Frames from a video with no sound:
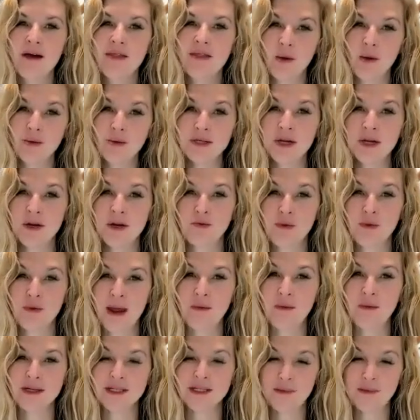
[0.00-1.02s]
There was a
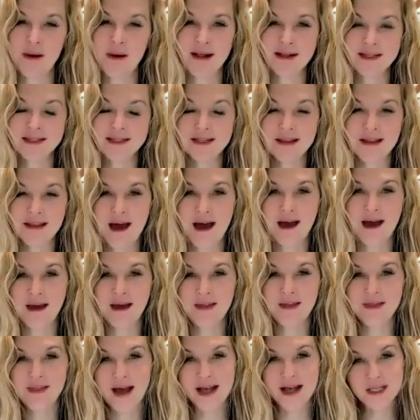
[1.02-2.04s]
great response to that,
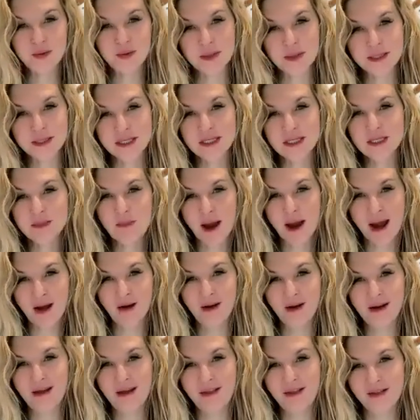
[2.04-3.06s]
and that's what's
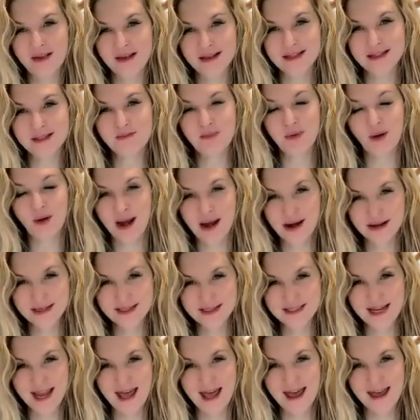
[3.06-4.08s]
inspiring this prayer
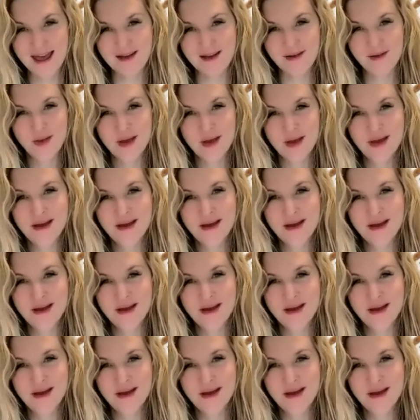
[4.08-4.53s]
today.